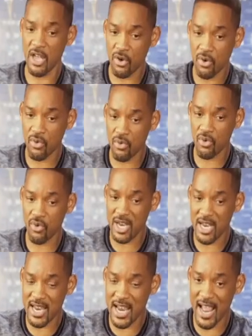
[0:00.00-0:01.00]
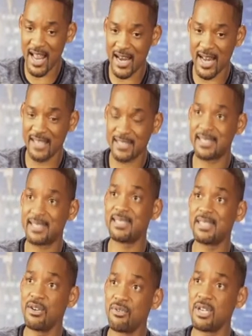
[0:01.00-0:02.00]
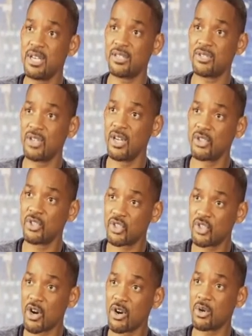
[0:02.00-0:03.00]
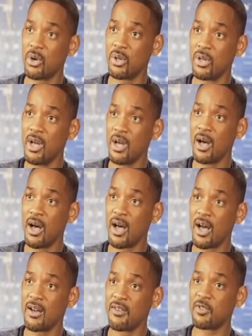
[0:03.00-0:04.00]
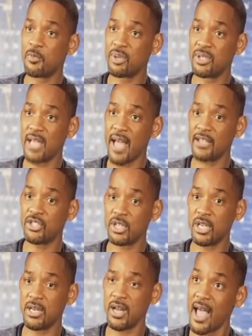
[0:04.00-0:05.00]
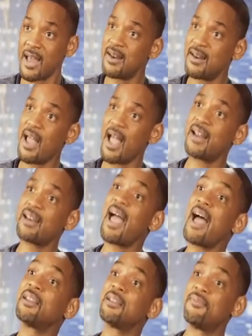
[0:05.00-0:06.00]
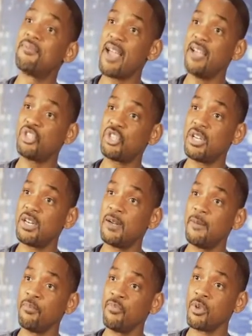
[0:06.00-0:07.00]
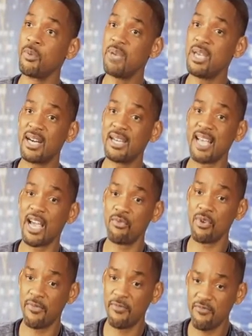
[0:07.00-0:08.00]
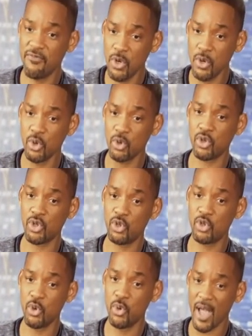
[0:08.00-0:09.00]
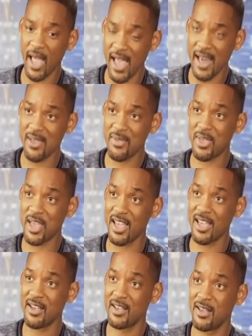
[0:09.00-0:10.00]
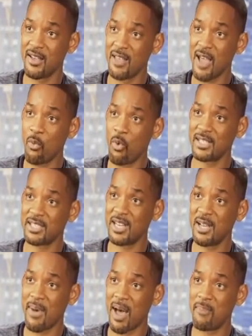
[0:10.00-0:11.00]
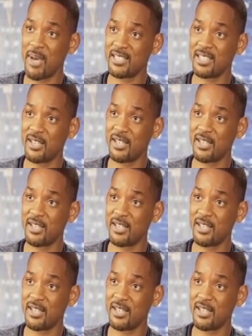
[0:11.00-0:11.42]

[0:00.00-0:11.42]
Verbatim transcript: It created a serious circle of protection and, and elevation because I refused refused to do anything that wasn't in my best